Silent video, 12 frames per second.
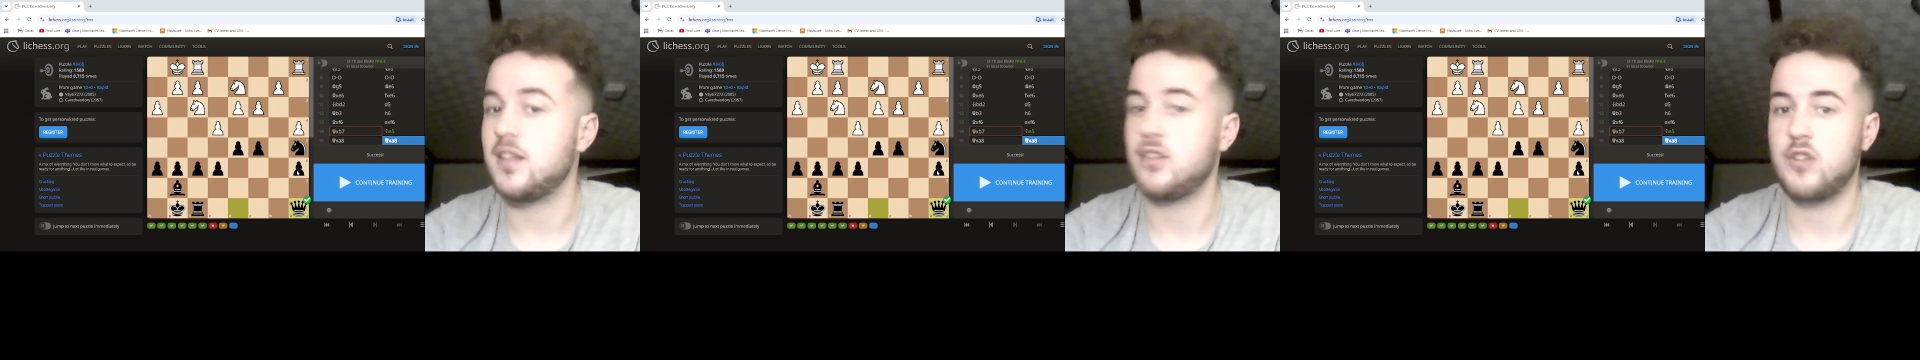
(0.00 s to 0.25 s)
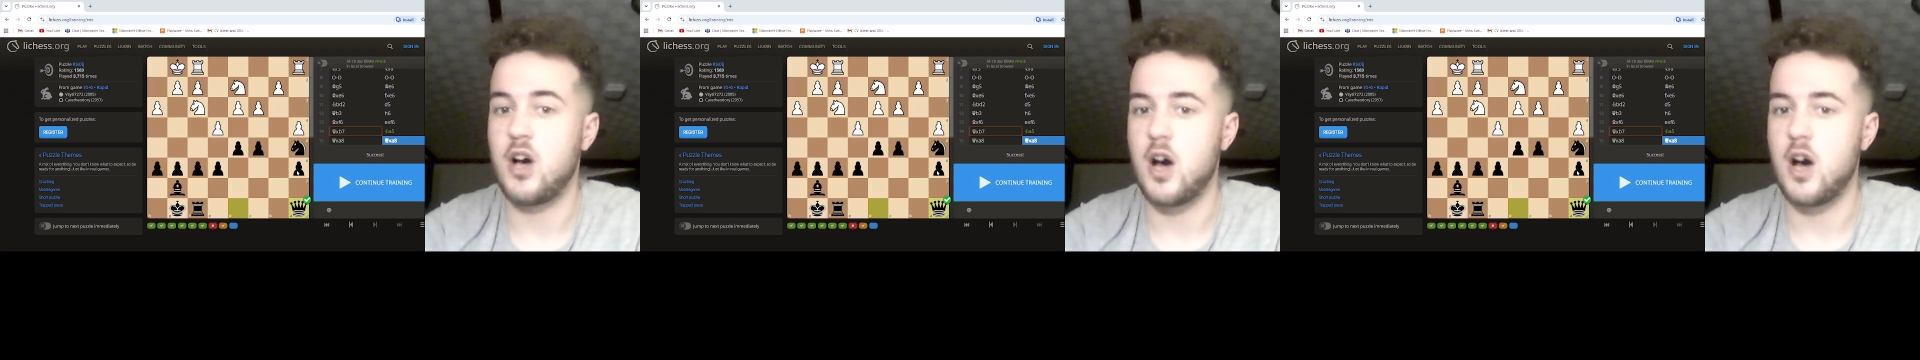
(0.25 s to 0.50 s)
They
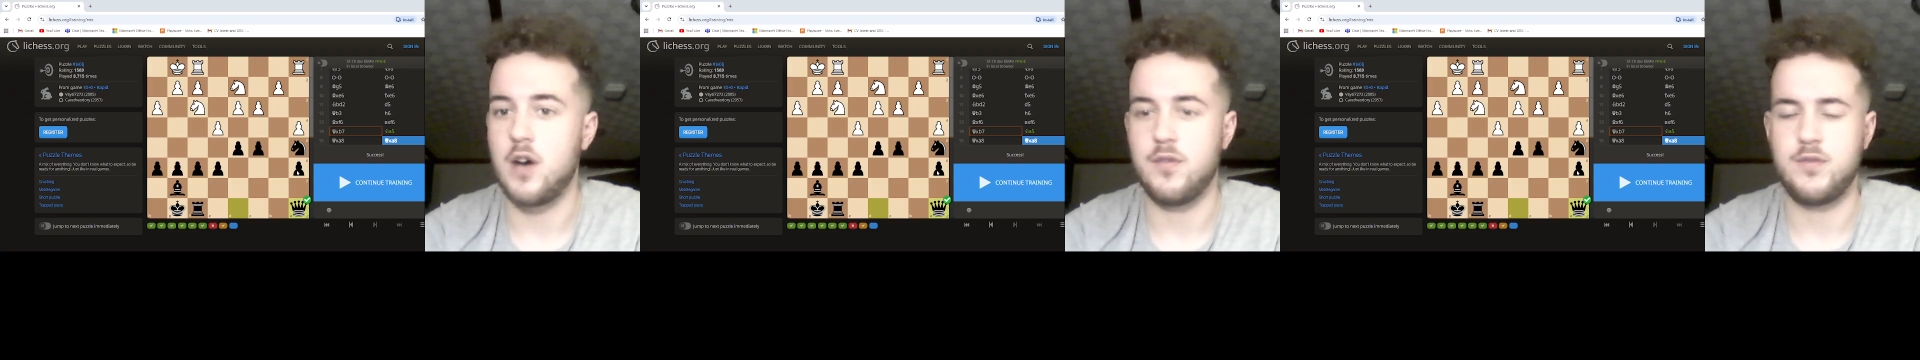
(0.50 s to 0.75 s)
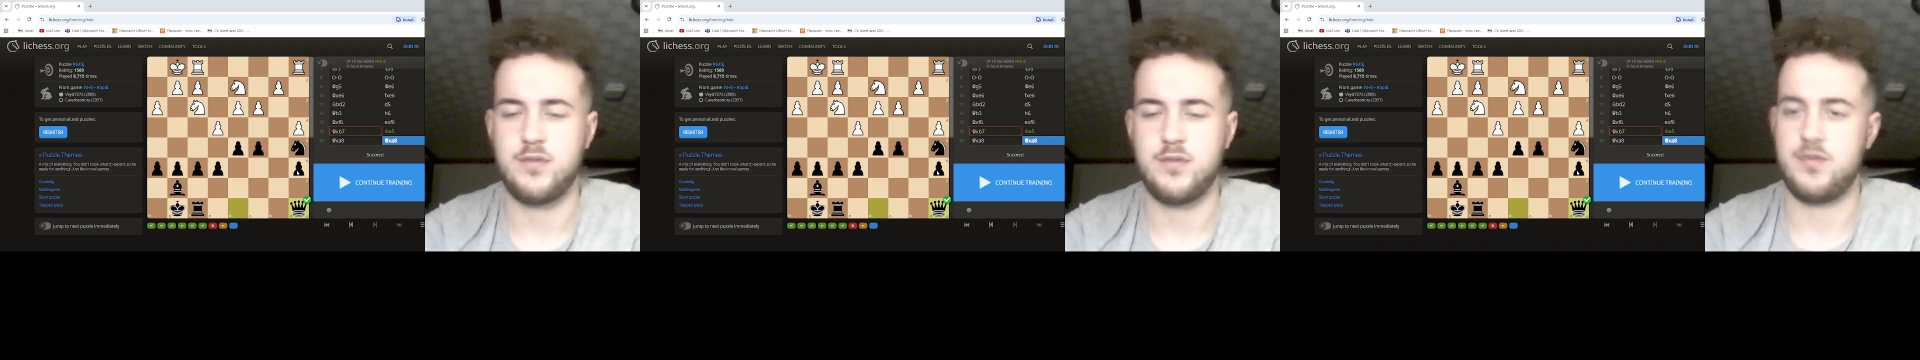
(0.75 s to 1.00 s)
start
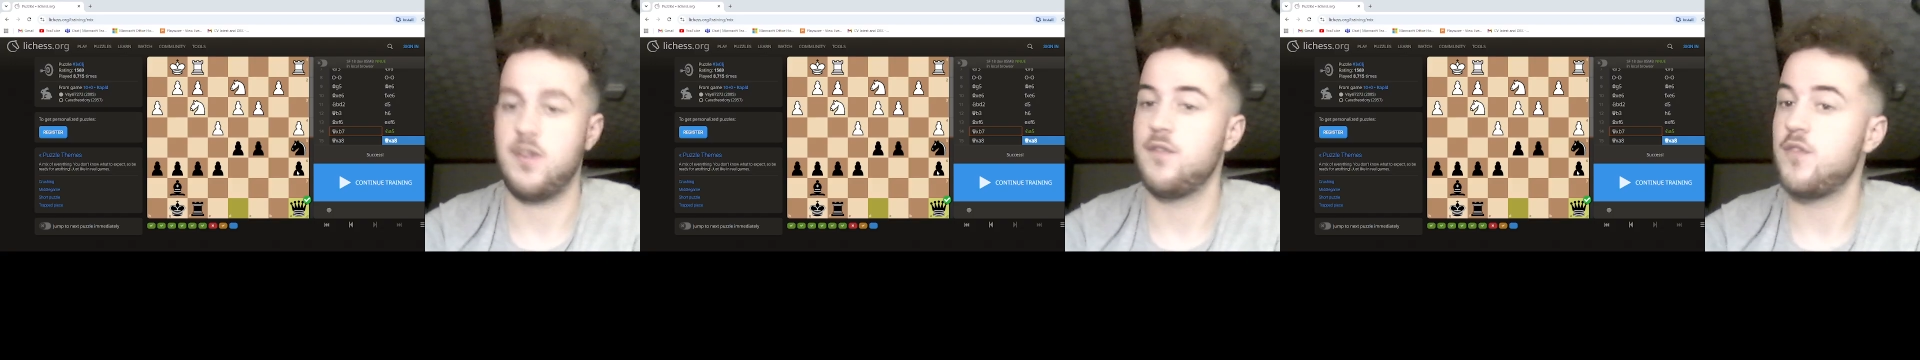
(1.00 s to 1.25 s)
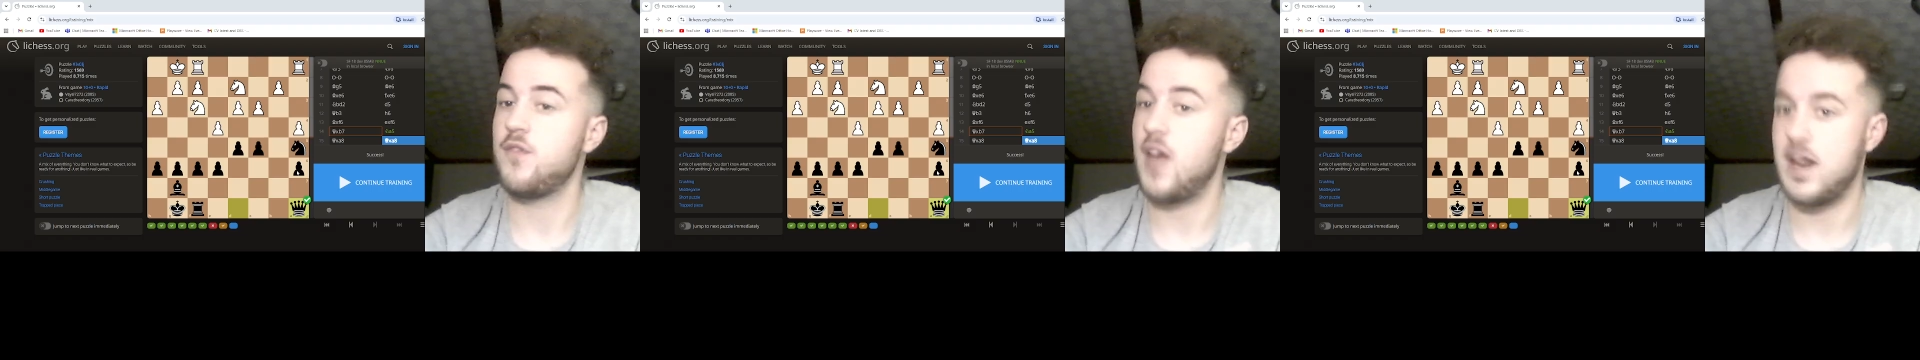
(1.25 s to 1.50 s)
off
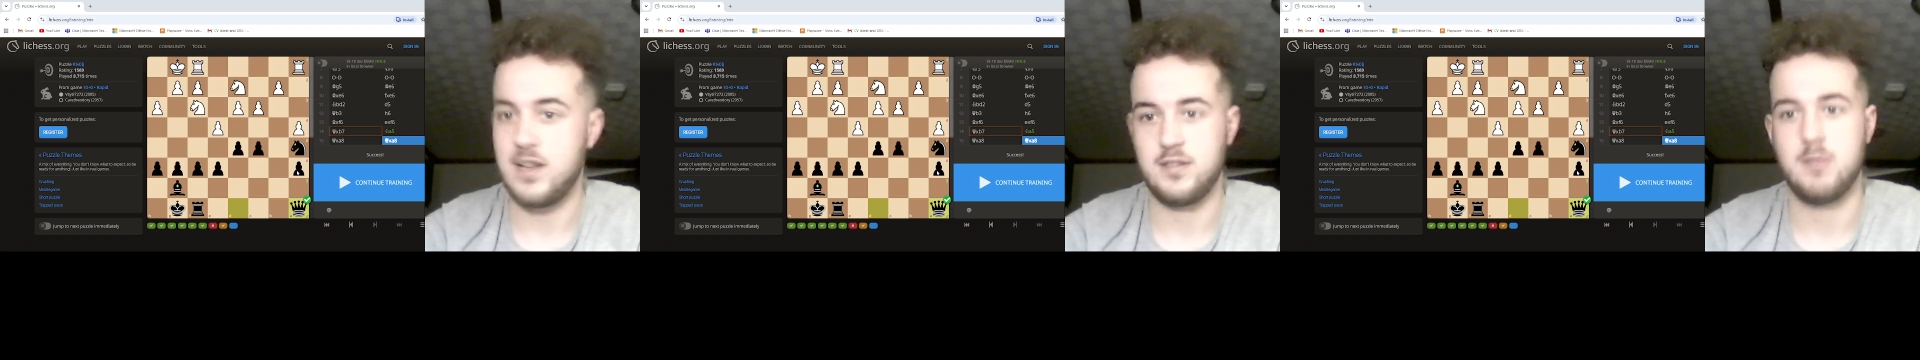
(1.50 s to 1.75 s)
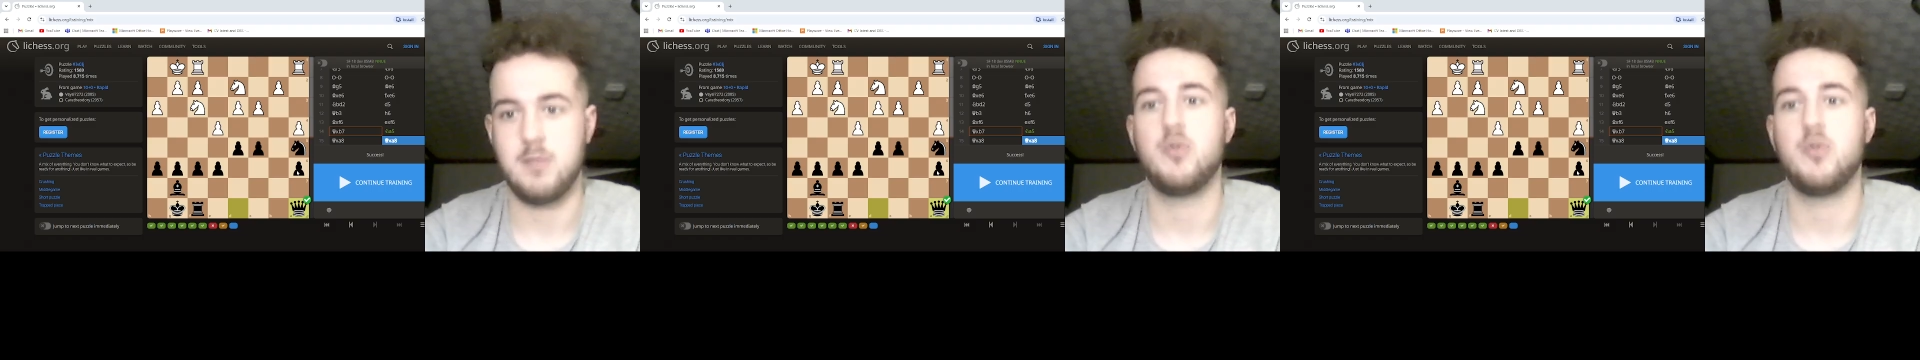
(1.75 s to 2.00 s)
fairly
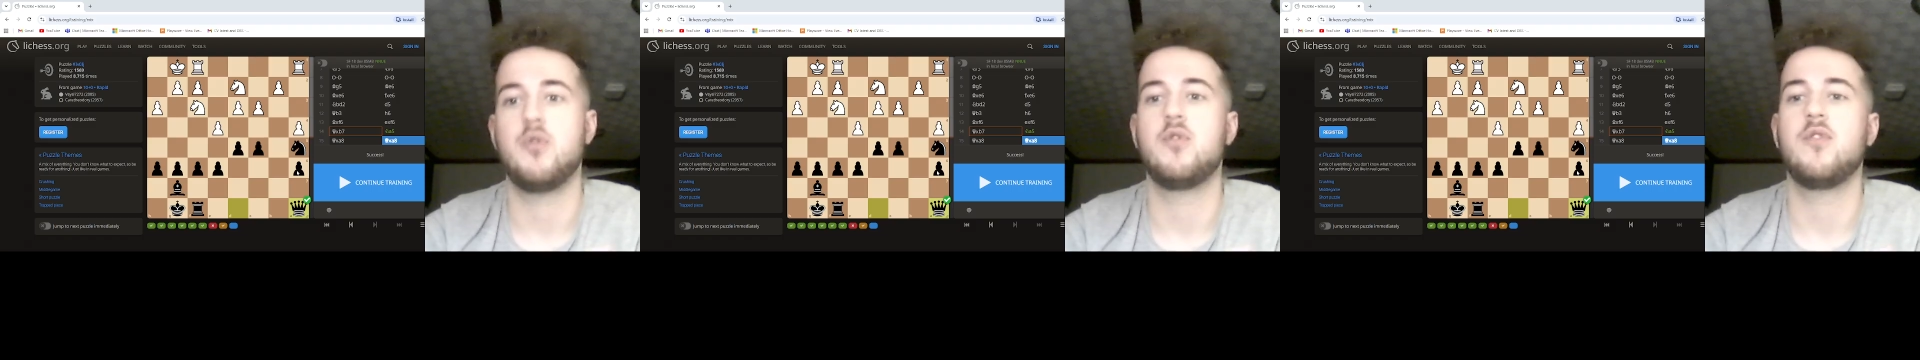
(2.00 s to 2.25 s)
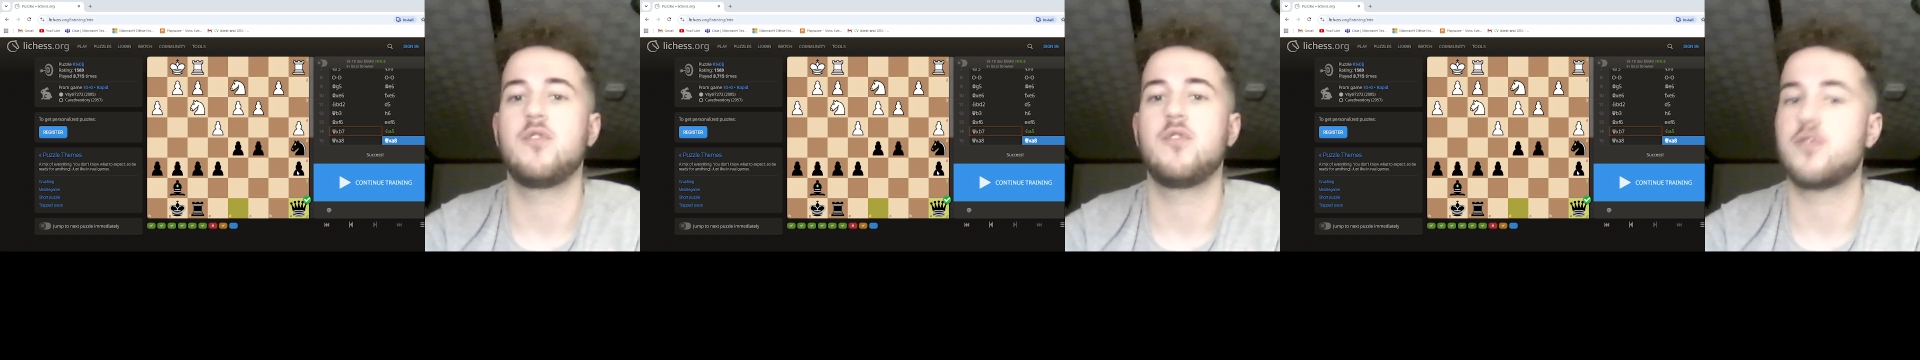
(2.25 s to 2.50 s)
simple